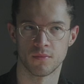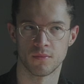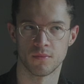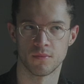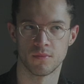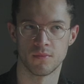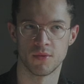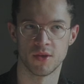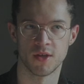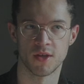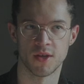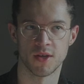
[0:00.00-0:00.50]

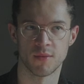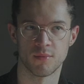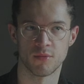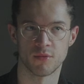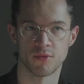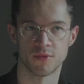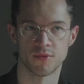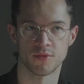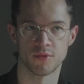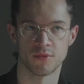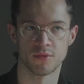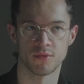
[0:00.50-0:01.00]
being able
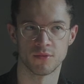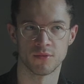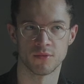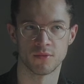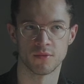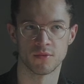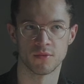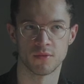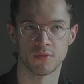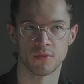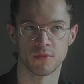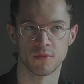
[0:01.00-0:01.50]
to
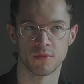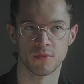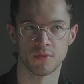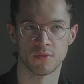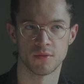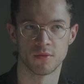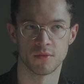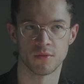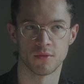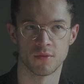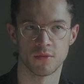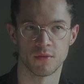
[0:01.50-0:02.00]

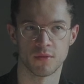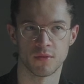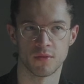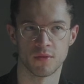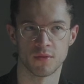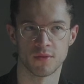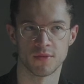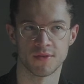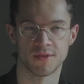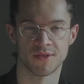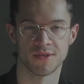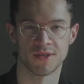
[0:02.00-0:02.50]

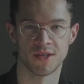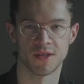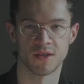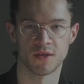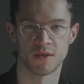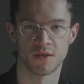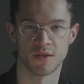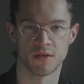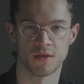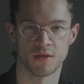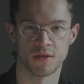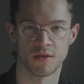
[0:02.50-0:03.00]

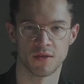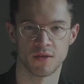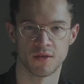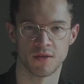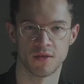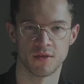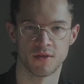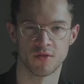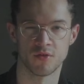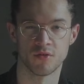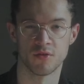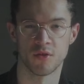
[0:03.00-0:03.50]
sink
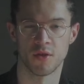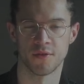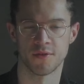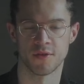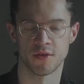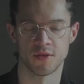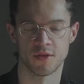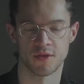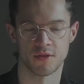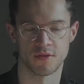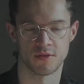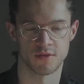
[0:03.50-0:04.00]
into
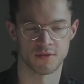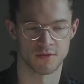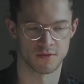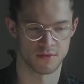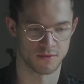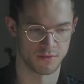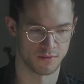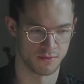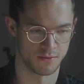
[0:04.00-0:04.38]
nothingness.